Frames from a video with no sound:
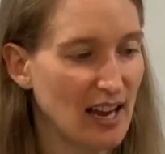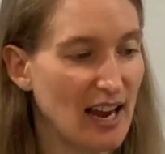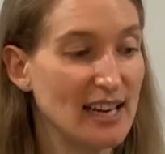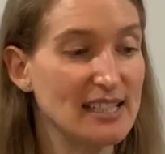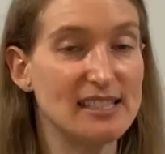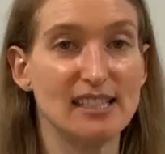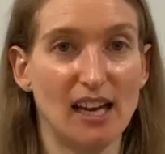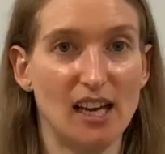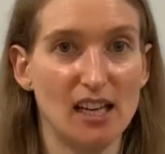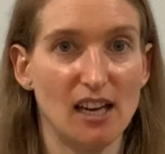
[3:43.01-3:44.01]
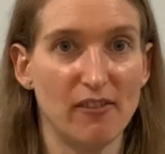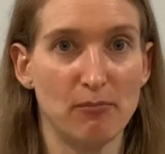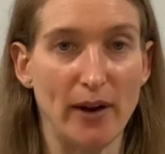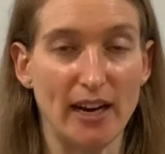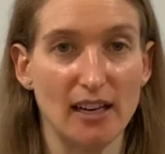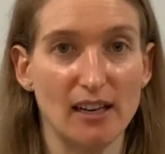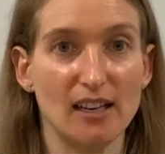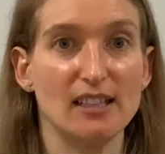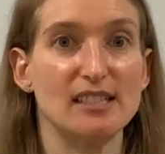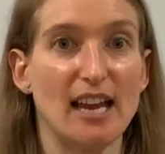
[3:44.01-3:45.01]
idea of breaking it
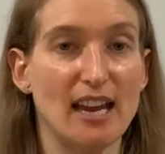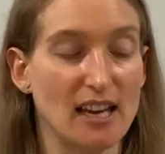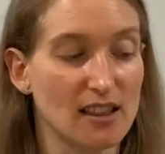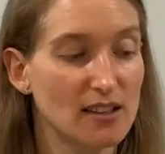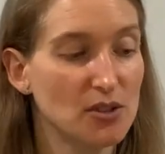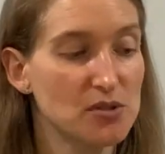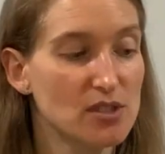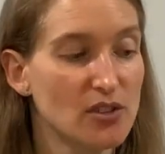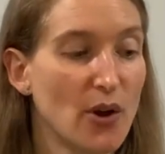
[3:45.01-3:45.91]
into eighth notes